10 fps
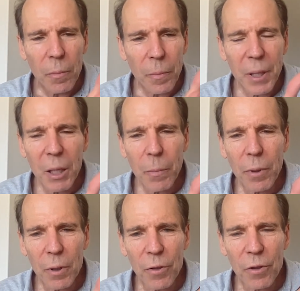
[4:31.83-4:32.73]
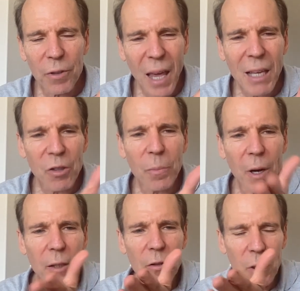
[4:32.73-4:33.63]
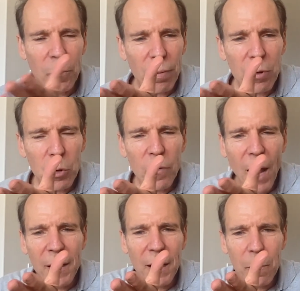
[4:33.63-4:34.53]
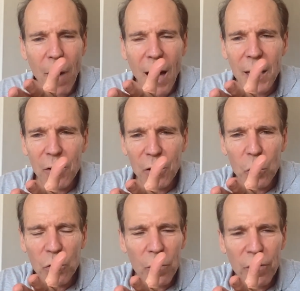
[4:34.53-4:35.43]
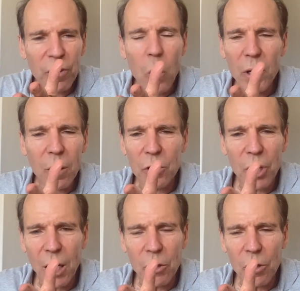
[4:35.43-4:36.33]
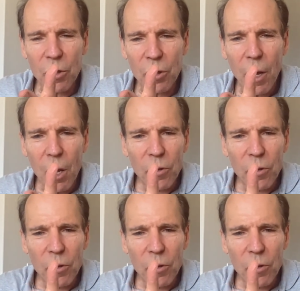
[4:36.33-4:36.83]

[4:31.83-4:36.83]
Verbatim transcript: people's taste buds improve and their body's use of sodium changes.